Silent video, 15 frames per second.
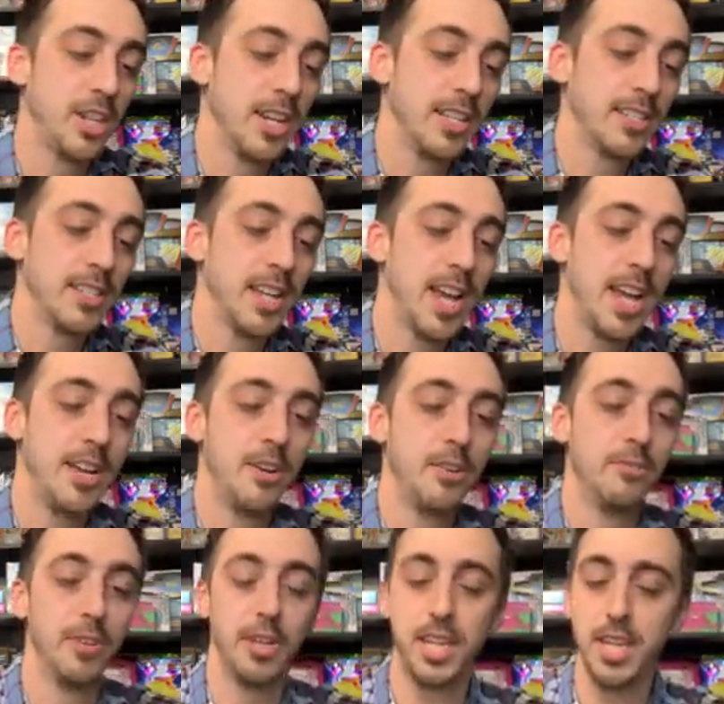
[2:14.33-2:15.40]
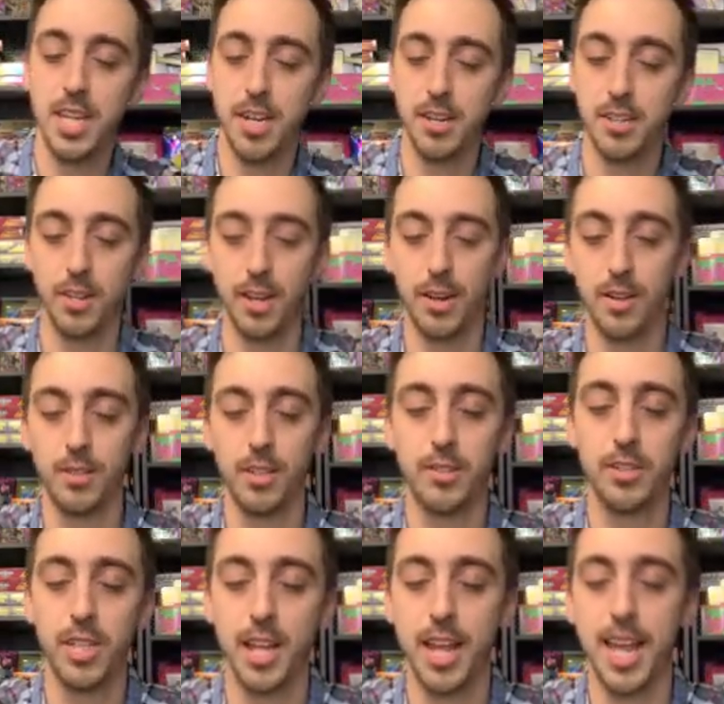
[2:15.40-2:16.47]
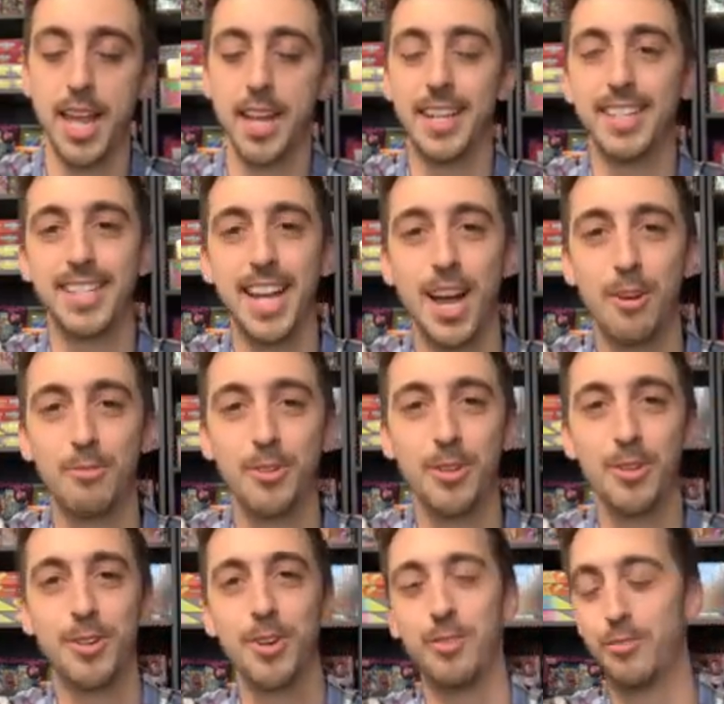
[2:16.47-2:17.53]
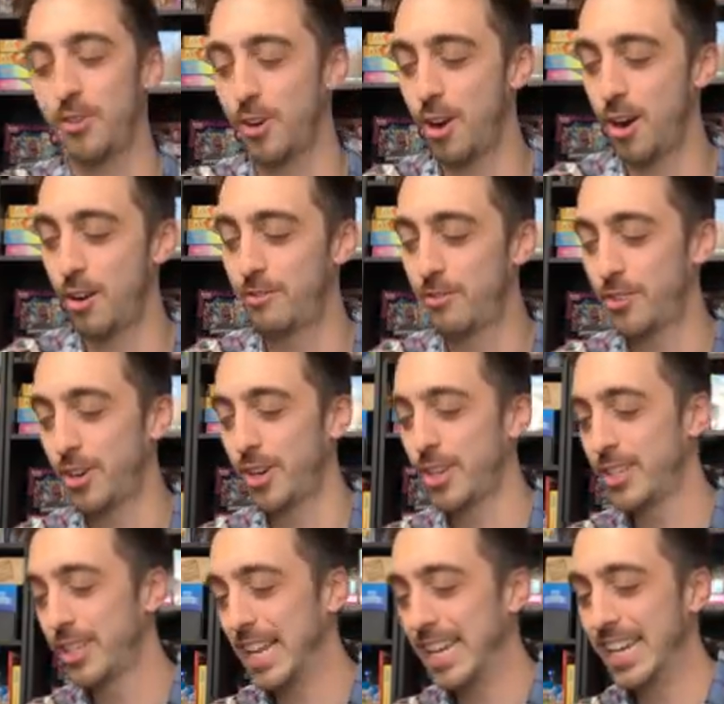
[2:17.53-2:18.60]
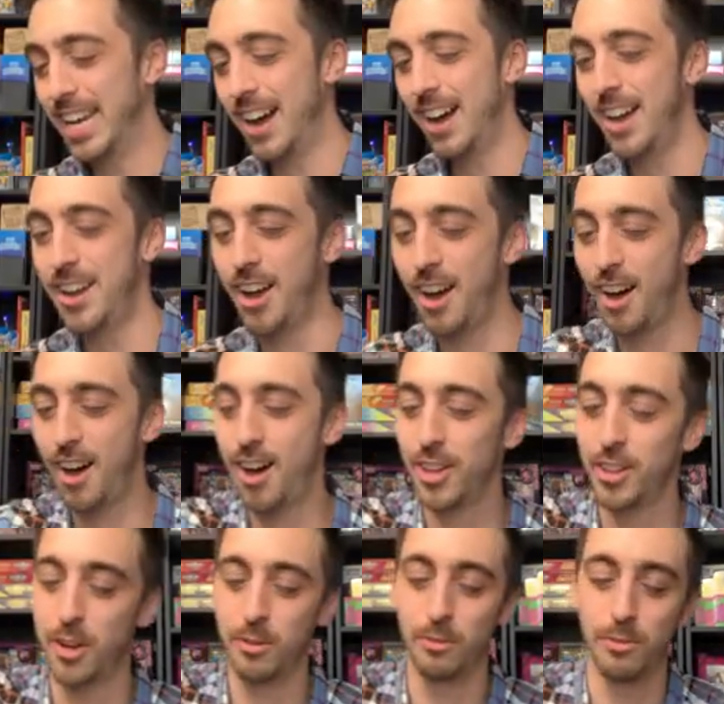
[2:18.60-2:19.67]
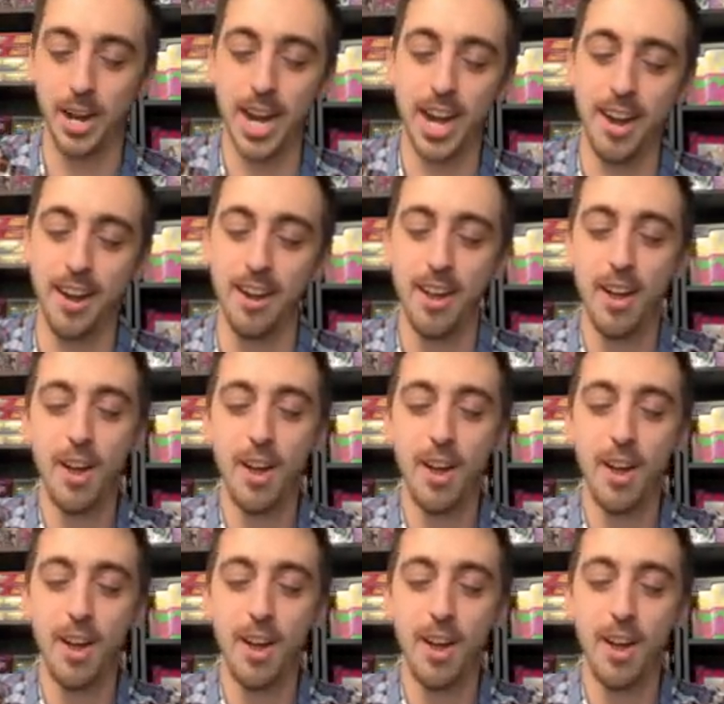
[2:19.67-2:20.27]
you aside over here so I don't lose you, and Zarud for our first non-holo rare.